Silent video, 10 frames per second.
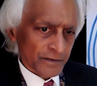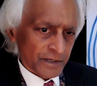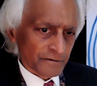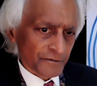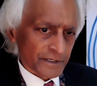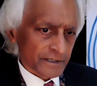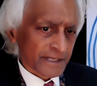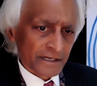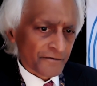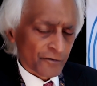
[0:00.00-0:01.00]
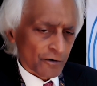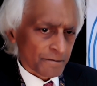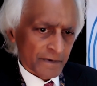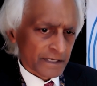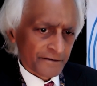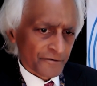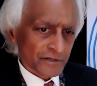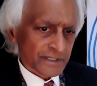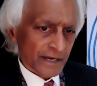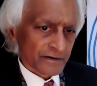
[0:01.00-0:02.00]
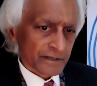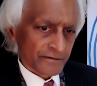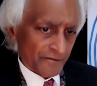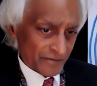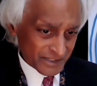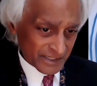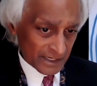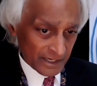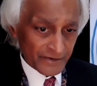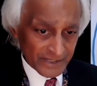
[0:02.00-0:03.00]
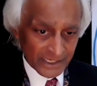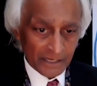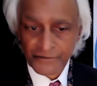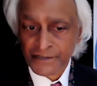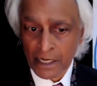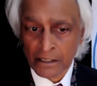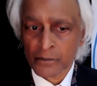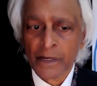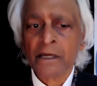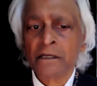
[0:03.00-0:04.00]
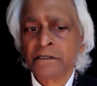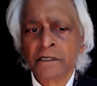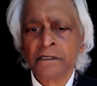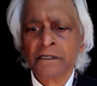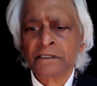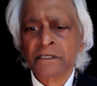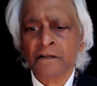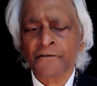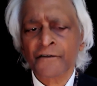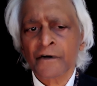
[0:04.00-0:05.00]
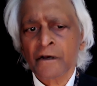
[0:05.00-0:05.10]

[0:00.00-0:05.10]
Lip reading: the infinite in any form, any first narrative, if it's self-siloing, it's in itself